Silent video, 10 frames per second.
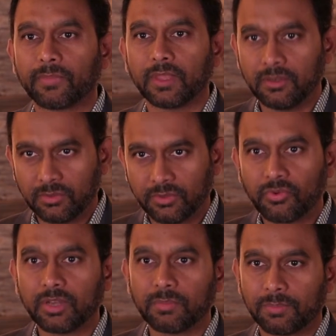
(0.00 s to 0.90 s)
into the
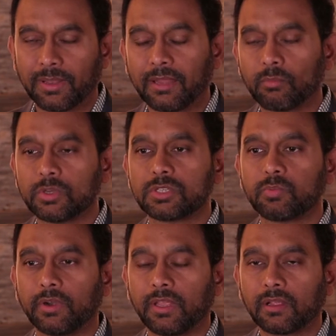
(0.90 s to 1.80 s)
treatment plan, which
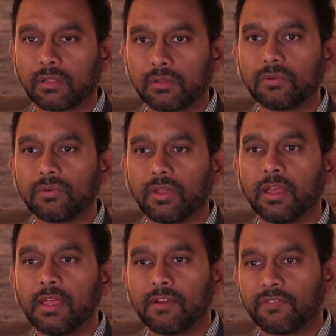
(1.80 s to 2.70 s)
would include
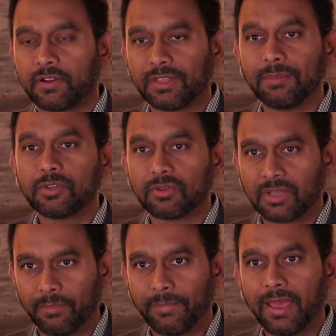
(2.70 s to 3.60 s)
for them to
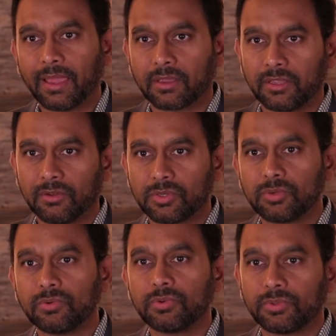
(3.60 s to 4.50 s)
come back 2
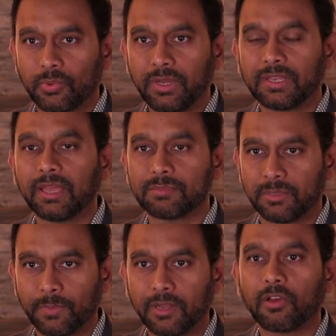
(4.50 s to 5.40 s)
to 3 times
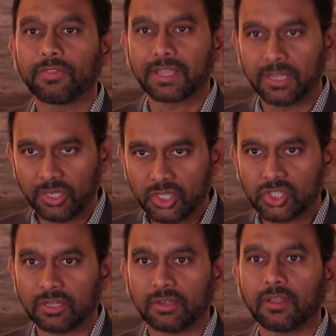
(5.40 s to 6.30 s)
depending on the
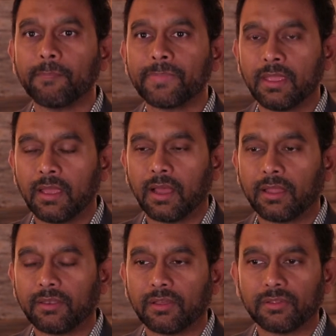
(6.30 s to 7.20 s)
condition.
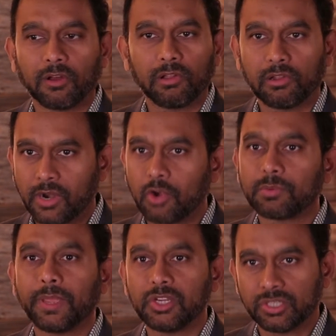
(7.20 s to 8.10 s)
And all are
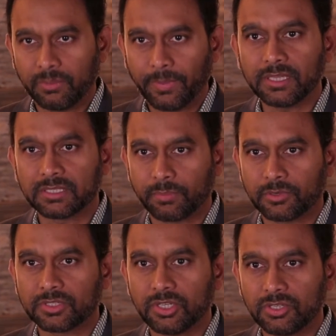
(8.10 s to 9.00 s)
outpatient-based
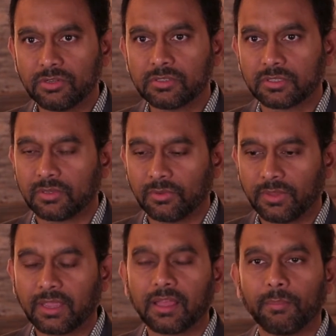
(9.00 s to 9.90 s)
procedures. So
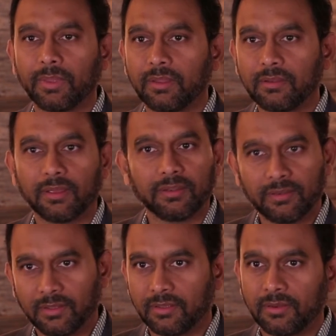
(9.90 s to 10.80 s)
they come in,
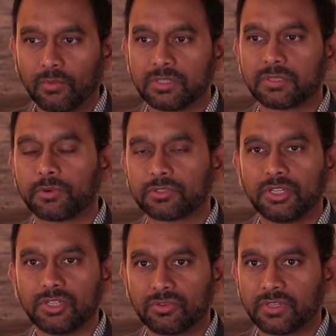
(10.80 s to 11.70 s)
and once the
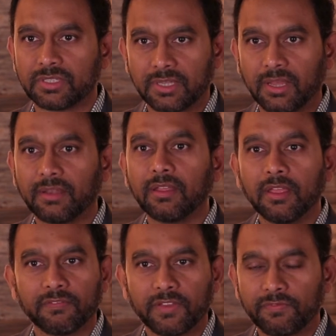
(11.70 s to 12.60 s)
procedure is done,
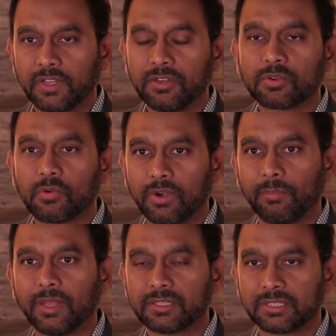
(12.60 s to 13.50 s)
15 to 20
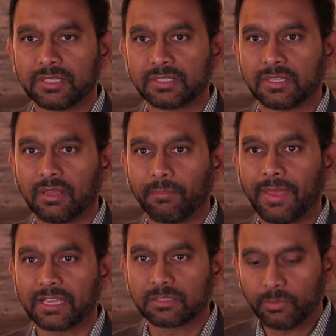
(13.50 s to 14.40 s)
minutes is the
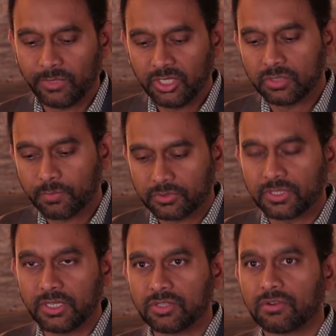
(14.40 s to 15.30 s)
maximum each
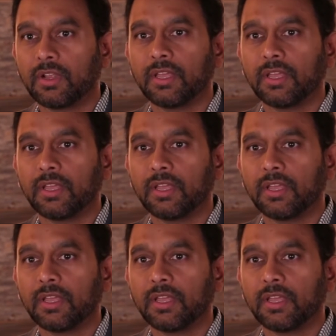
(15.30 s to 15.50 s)
procedure